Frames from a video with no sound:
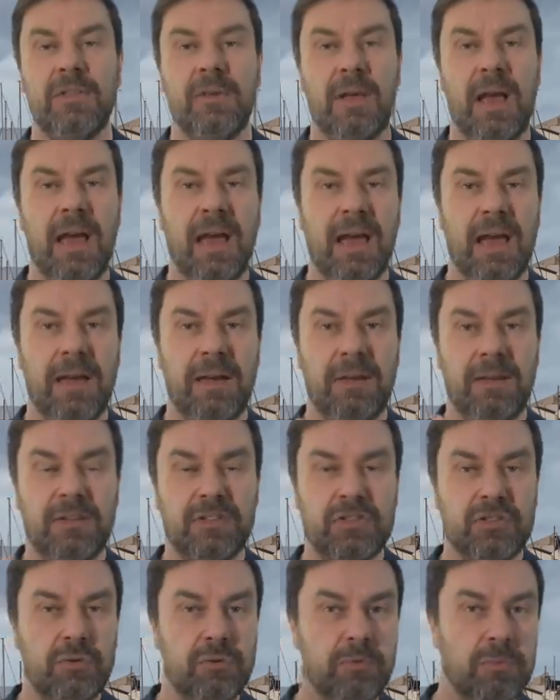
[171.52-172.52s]

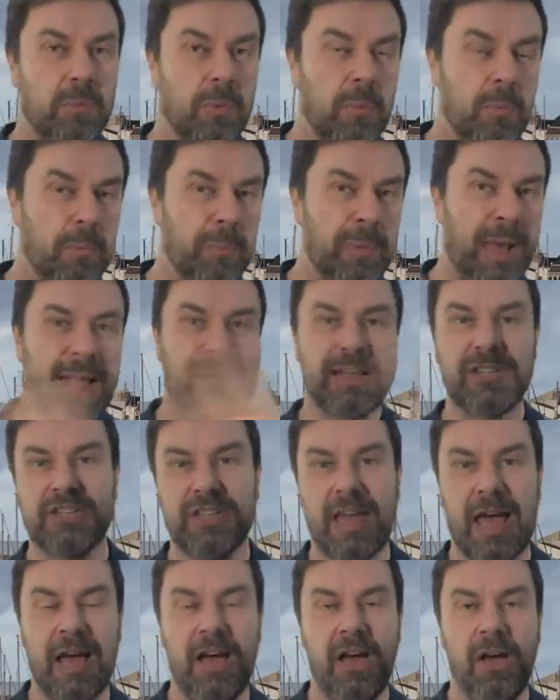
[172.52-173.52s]
to patch
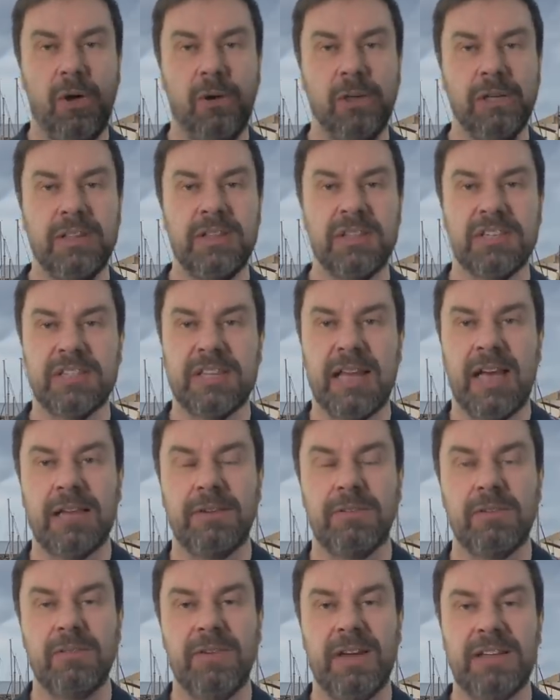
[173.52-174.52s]
that hole in the side
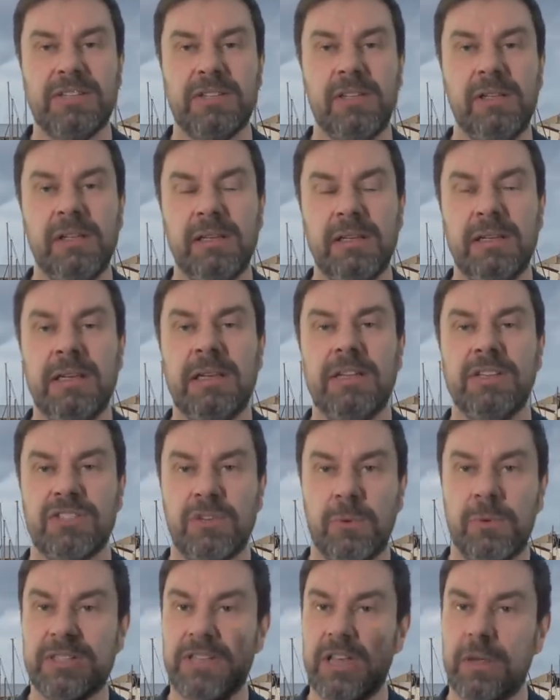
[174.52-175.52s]
of the vessel
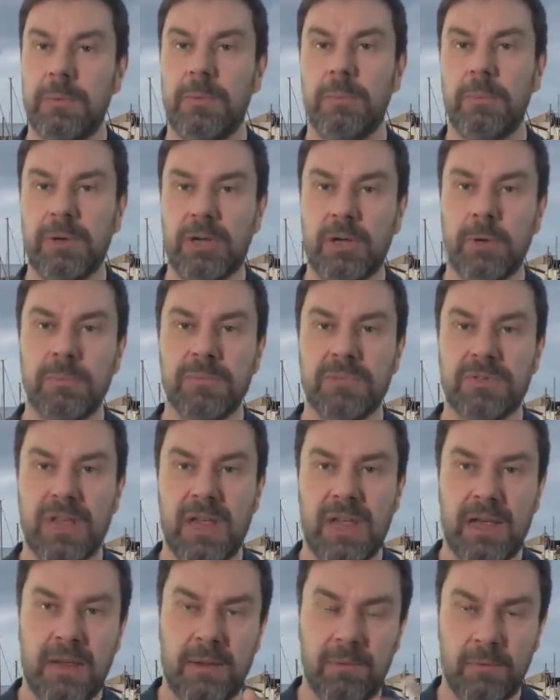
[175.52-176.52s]
so it becomes
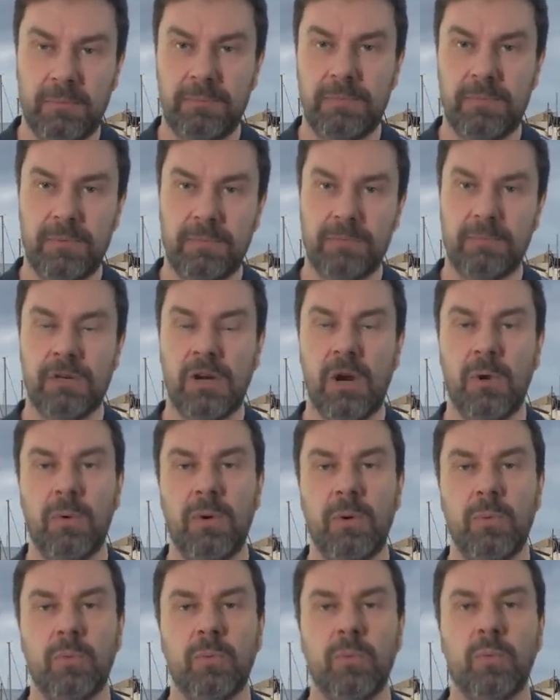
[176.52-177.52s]

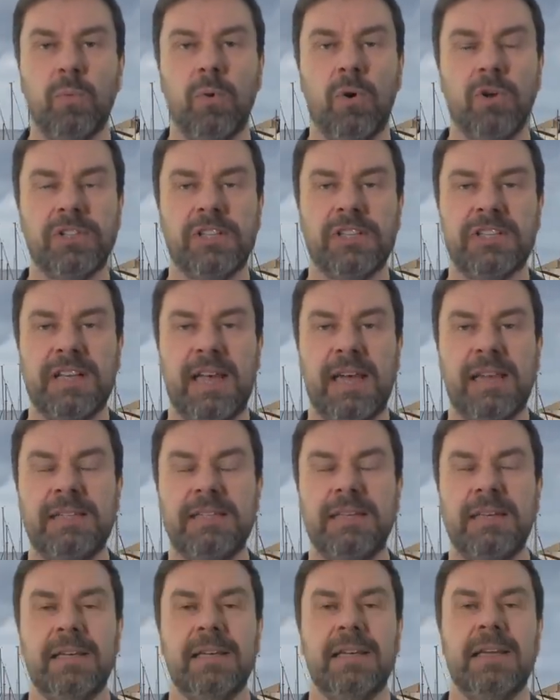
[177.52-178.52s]

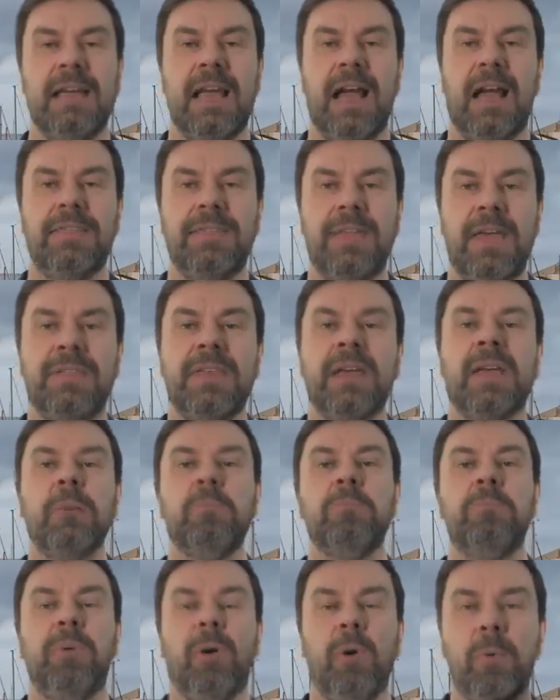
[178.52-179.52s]
watertight, and then they
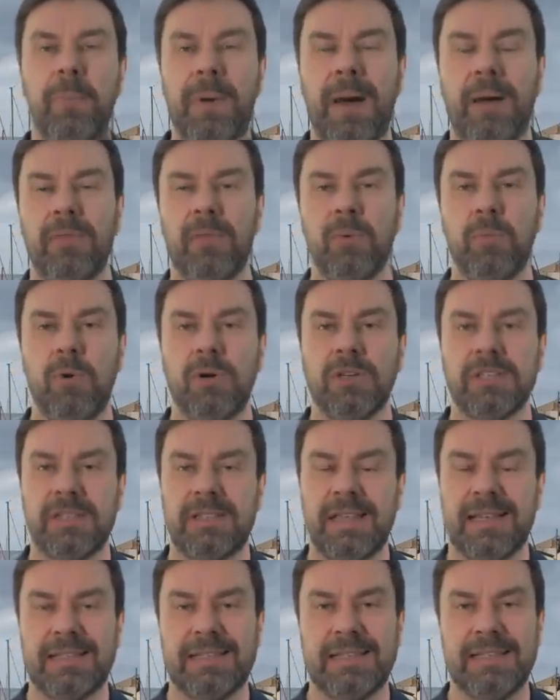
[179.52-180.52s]
can pump out the water
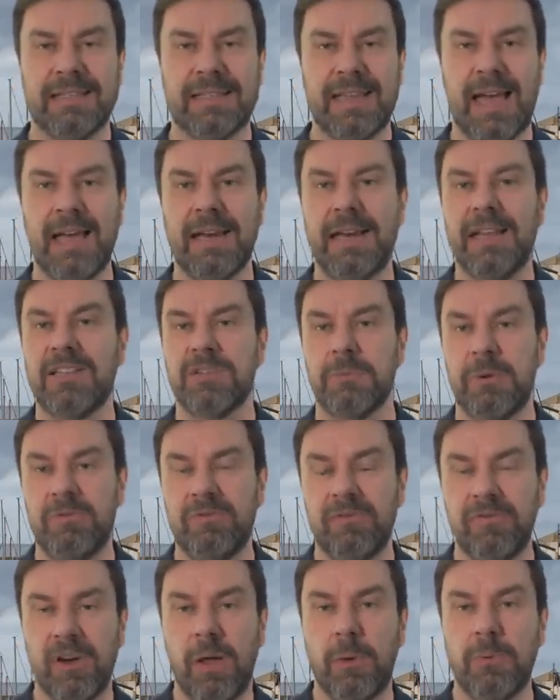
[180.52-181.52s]
that's inside it so it
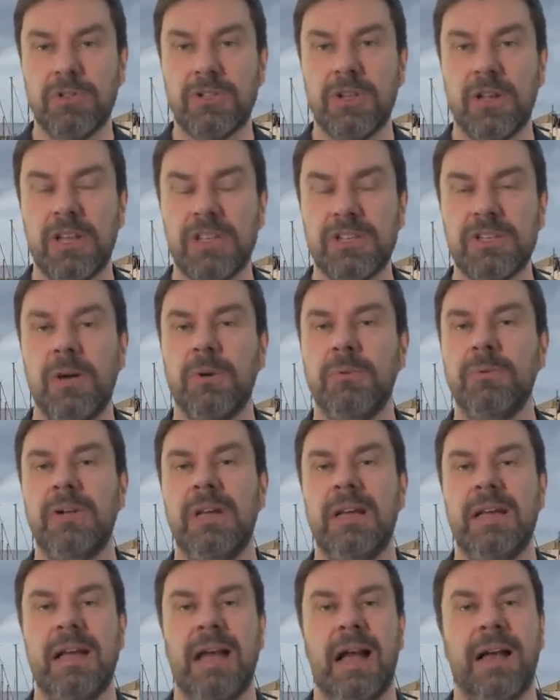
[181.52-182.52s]
floats on its own,
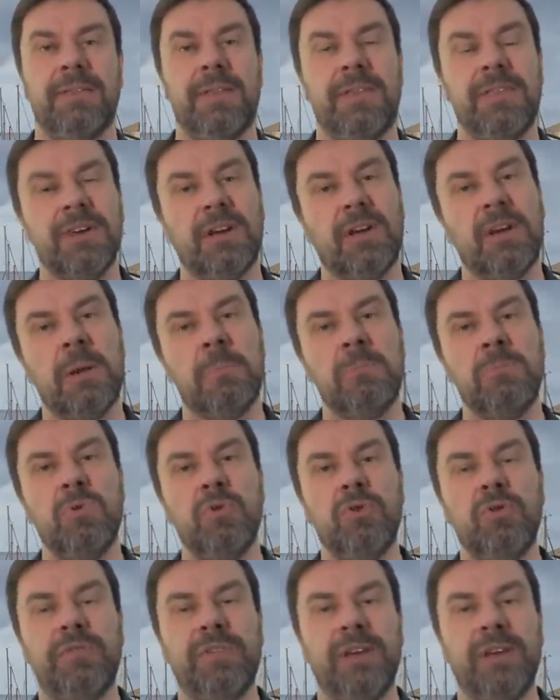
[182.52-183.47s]
and then they're going to move